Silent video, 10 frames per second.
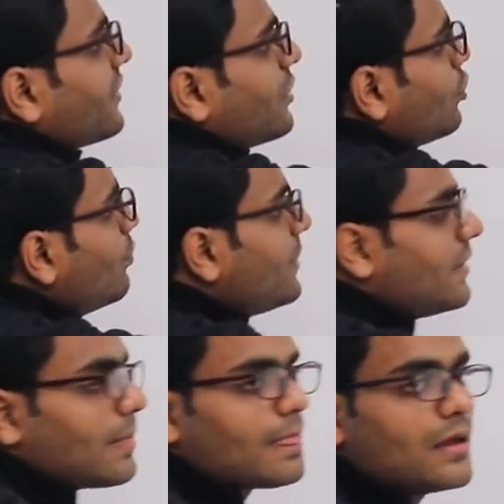signal to
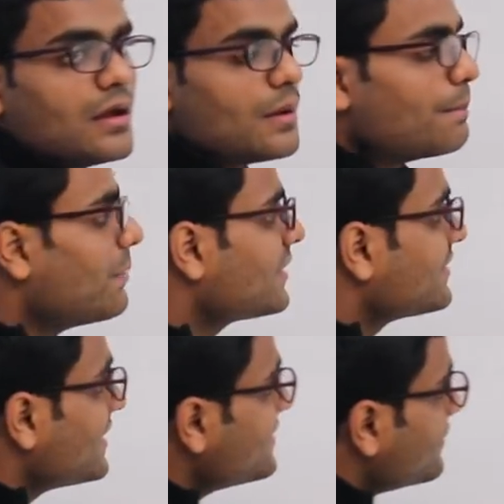B. But
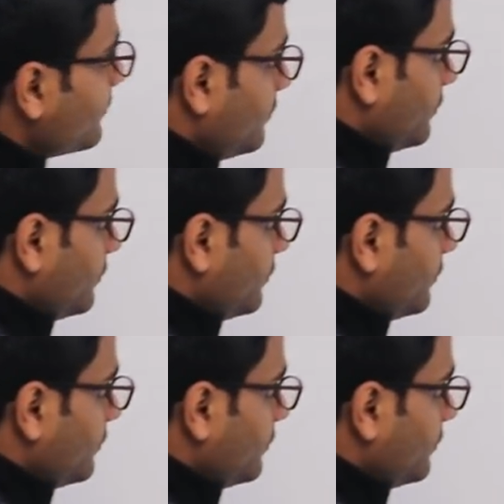since